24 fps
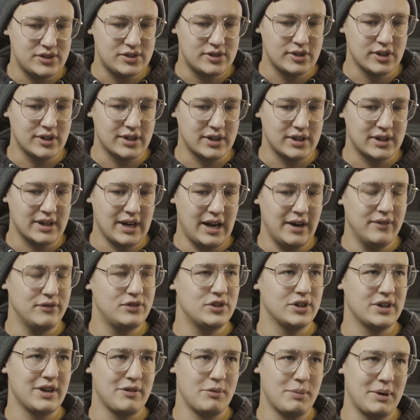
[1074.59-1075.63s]
took
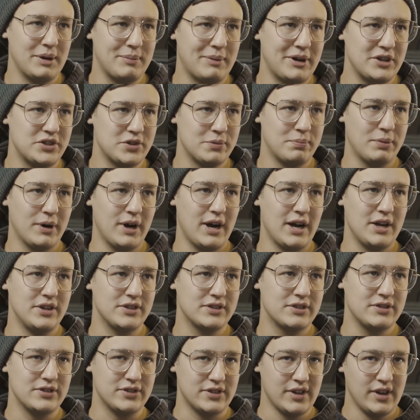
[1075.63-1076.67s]
everybody by surprise.
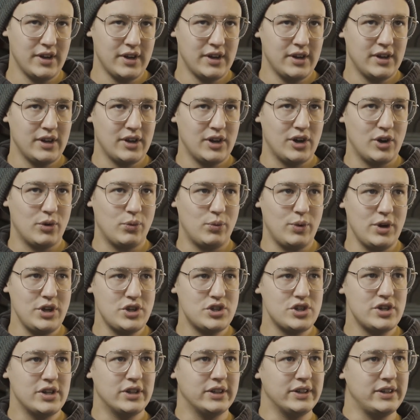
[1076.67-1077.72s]
Because
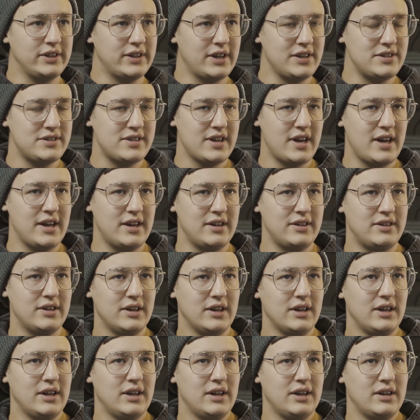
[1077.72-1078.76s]
originally they said
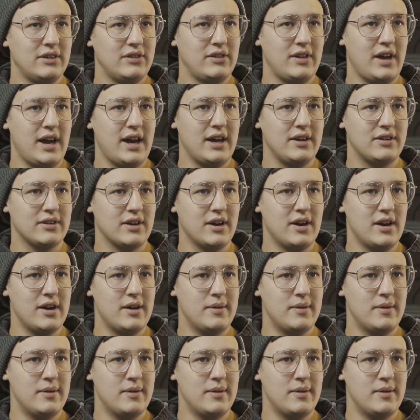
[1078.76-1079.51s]
that